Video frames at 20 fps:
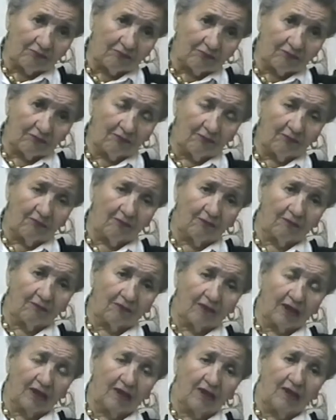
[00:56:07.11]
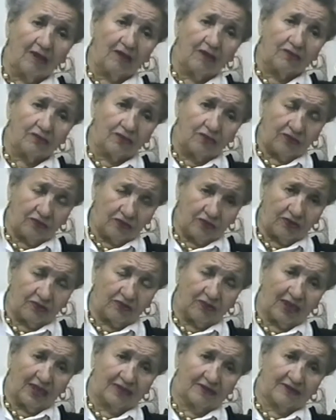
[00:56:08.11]
To came to? To the
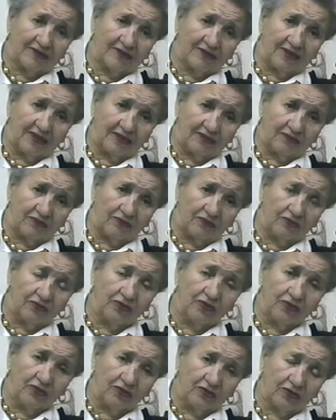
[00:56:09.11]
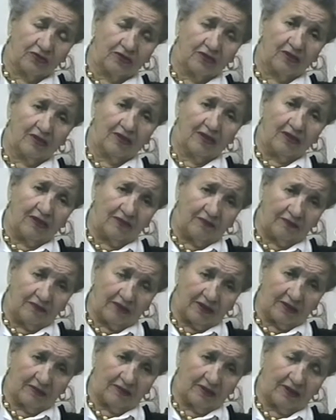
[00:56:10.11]
United States, to New York.
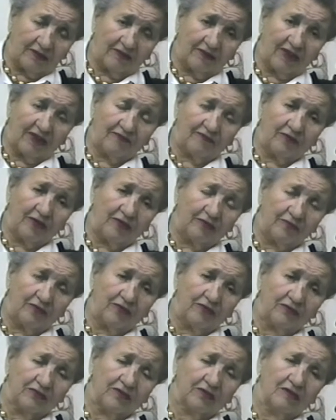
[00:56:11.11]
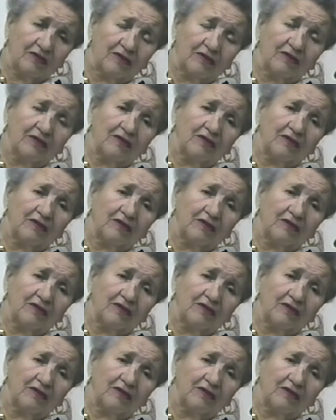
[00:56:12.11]
We arrived by boat.